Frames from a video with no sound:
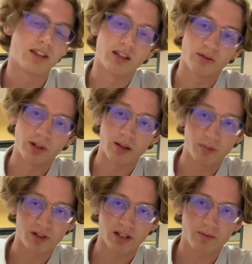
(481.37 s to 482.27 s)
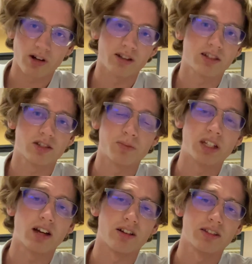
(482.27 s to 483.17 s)
the 3D printing process,
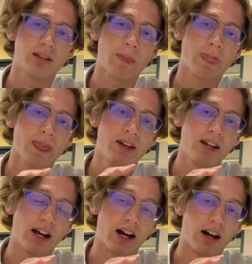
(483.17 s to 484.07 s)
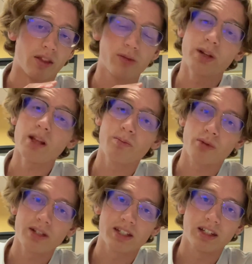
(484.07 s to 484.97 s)
because 3D
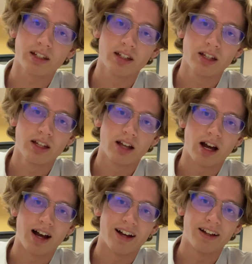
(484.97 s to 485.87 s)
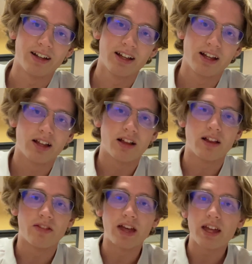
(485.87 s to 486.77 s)
printing,
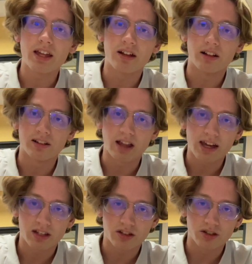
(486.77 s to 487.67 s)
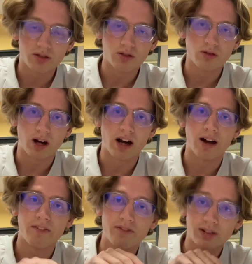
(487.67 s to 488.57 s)
they like to
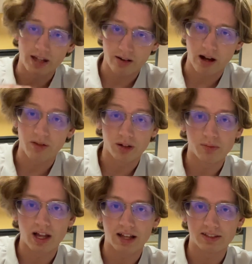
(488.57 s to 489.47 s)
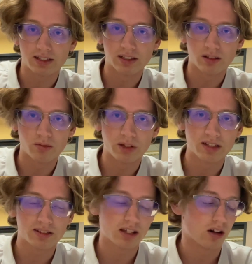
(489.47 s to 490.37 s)
flare out their plastic a little bit.
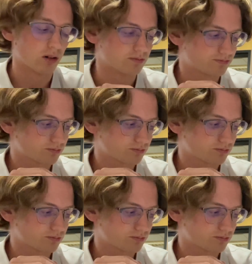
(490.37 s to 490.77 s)
So